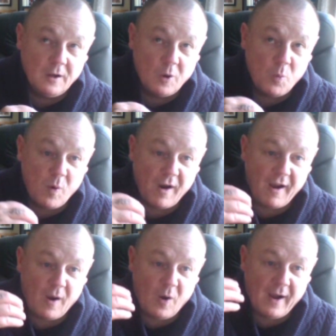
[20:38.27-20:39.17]

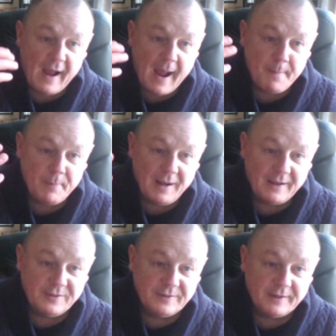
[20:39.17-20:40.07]
where I am
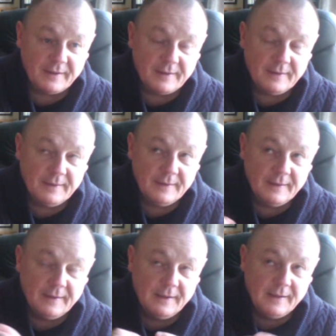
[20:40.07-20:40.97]
placing
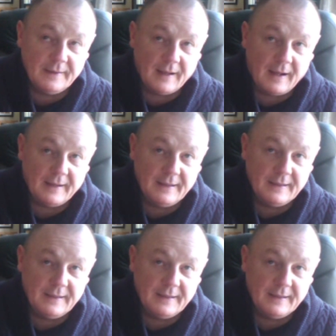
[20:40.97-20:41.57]
that